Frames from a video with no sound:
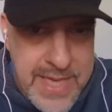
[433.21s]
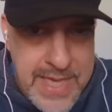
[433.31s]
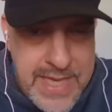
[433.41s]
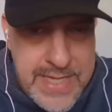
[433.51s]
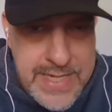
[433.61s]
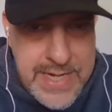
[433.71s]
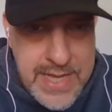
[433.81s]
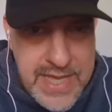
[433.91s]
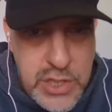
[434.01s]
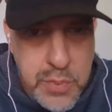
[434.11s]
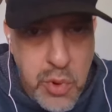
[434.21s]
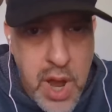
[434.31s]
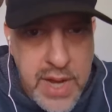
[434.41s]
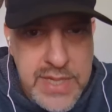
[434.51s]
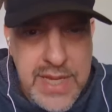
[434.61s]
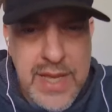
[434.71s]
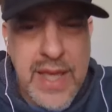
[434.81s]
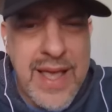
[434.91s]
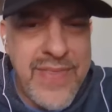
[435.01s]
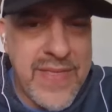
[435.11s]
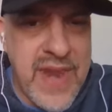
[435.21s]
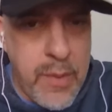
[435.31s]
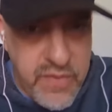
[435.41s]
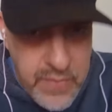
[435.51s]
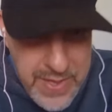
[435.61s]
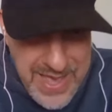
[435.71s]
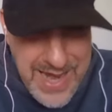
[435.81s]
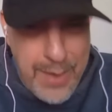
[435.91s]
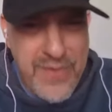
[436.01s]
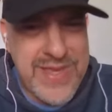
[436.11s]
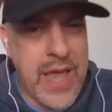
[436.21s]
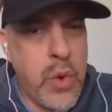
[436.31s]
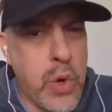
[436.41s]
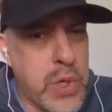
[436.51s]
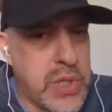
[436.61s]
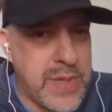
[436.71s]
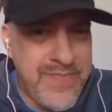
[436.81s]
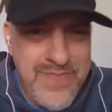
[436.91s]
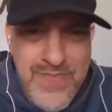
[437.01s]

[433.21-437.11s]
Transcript: East uh, East Bronx. Uh, the name of name of its headquarters,